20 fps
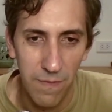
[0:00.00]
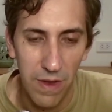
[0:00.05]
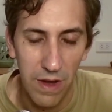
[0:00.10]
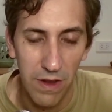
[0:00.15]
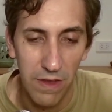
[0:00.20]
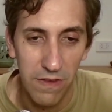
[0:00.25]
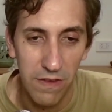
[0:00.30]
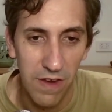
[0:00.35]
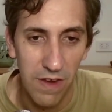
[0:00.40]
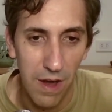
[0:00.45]

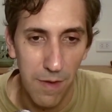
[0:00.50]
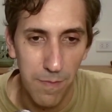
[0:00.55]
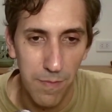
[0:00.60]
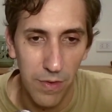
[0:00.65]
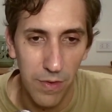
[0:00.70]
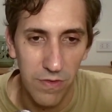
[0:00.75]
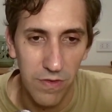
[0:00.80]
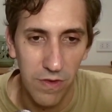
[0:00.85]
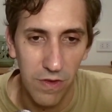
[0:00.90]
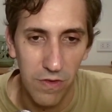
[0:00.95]
sharp
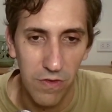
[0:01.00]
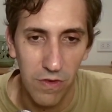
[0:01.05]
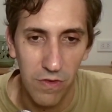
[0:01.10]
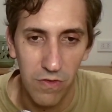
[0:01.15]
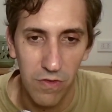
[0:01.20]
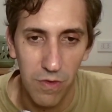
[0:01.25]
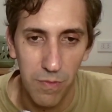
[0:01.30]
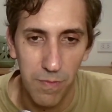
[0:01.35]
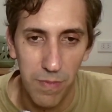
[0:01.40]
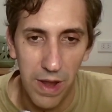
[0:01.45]
position
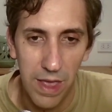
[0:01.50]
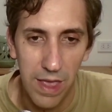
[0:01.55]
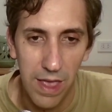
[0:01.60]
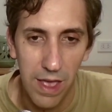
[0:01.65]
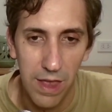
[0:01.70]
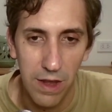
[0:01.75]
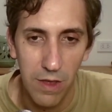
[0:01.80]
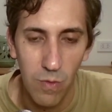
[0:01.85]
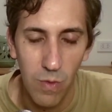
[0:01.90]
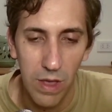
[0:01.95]
to play
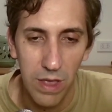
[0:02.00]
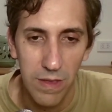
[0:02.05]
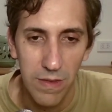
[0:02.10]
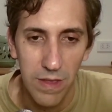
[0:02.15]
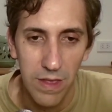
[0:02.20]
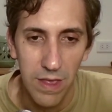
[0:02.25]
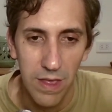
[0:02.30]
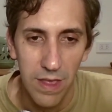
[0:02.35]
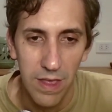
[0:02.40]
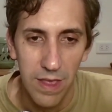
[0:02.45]
anyway.
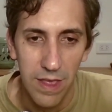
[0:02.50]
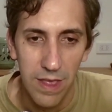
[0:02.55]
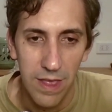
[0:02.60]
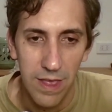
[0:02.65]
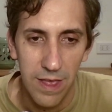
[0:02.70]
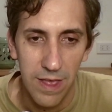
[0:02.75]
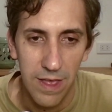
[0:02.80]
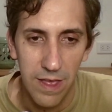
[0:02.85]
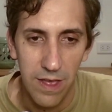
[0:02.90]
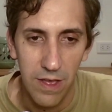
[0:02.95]

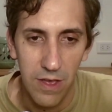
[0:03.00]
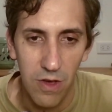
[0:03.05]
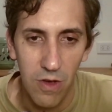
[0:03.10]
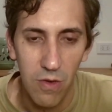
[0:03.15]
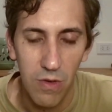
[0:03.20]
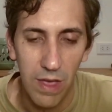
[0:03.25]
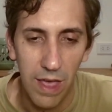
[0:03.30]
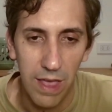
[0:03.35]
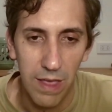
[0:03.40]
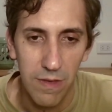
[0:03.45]

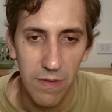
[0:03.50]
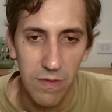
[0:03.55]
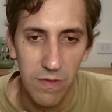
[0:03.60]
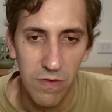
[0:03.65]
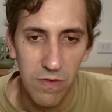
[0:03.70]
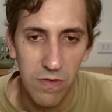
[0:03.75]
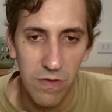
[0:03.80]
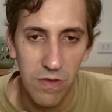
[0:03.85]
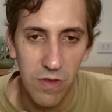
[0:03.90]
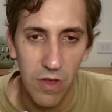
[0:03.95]
Okay,
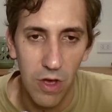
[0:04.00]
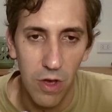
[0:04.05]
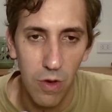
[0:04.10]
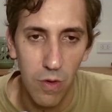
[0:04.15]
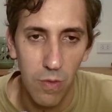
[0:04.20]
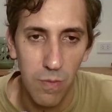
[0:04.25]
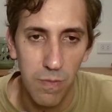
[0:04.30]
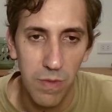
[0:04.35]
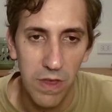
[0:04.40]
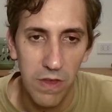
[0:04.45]

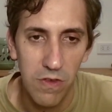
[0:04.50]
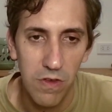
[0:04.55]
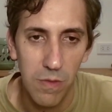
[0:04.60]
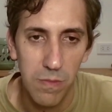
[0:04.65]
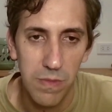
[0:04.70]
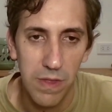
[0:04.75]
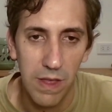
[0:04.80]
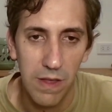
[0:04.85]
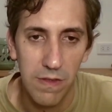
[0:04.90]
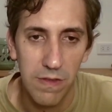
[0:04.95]
so
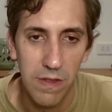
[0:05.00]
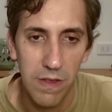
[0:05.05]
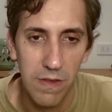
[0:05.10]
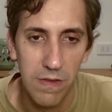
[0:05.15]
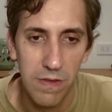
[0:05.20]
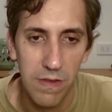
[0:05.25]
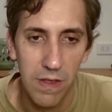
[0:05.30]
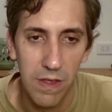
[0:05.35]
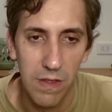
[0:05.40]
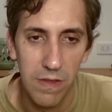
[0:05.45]
bishop takes
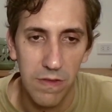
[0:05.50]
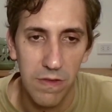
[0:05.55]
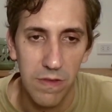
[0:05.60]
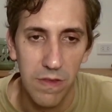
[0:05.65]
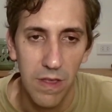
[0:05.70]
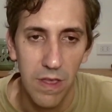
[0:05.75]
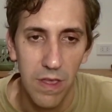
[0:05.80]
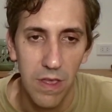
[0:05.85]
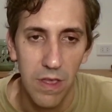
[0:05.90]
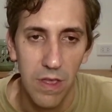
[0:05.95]
d6,
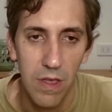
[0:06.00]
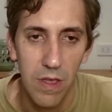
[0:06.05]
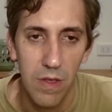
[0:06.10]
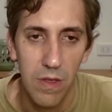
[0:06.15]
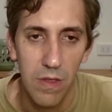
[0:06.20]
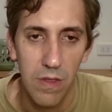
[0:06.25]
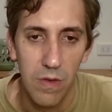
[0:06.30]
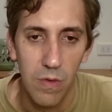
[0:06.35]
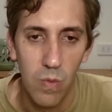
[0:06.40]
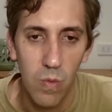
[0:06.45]

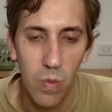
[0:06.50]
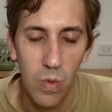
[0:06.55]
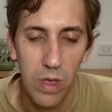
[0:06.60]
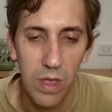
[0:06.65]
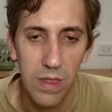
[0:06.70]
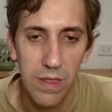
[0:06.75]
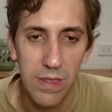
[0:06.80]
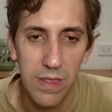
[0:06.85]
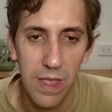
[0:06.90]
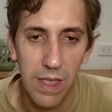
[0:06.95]

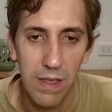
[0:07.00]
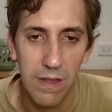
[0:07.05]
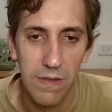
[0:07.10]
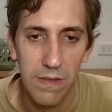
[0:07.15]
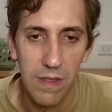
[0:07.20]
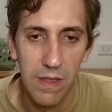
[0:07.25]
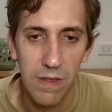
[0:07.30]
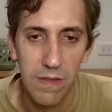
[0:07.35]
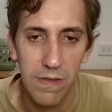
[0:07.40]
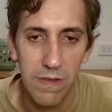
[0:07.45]
queen takes
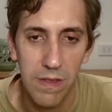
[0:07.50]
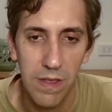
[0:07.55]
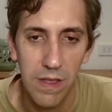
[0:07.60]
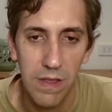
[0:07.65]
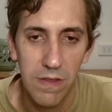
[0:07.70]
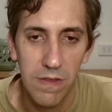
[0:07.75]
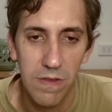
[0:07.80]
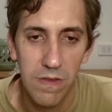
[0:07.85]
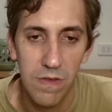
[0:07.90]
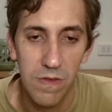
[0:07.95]

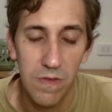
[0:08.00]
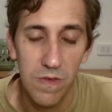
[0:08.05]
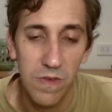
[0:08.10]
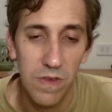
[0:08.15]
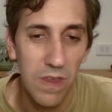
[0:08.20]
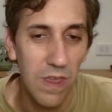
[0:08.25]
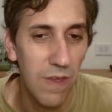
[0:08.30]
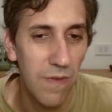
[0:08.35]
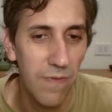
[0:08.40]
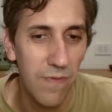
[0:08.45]
d6,
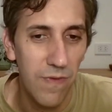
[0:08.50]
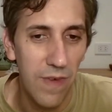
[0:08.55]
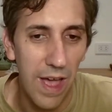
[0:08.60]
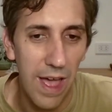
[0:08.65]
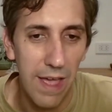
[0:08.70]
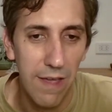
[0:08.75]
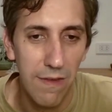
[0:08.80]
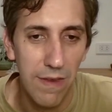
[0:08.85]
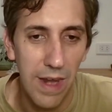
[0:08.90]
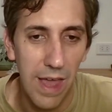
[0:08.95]

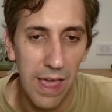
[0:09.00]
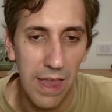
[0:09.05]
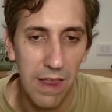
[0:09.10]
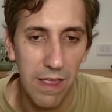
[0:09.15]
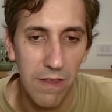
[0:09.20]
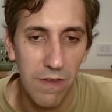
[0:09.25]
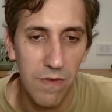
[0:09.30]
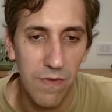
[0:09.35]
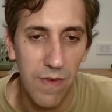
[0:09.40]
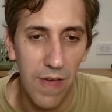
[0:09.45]
g5, knight
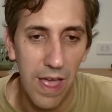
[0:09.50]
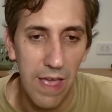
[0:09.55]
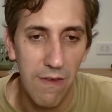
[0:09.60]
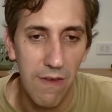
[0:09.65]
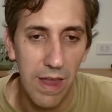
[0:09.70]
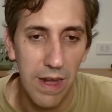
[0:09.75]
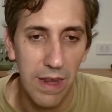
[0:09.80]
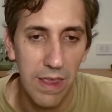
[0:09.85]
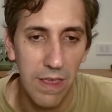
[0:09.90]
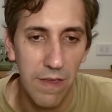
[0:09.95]

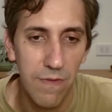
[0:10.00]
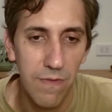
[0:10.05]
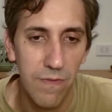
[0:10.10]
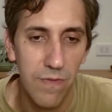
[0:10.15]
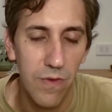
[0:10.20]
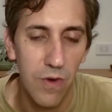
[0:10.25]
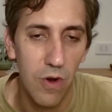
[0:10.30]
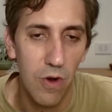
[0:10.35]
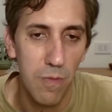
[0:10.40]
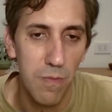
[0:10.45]
h5, and
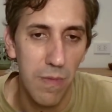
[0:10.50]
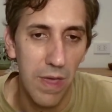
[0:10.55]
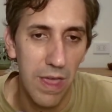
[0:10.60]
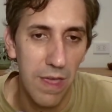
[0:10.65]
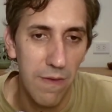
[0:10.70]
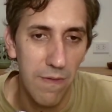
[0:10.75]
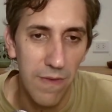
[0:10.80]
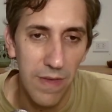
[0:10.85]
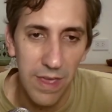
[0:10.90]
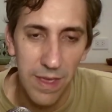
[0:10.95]
e4.
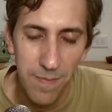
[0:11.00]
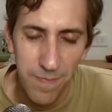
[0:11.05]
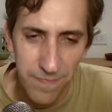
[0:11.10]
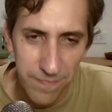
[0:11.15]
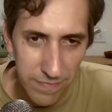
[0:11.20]
Maybe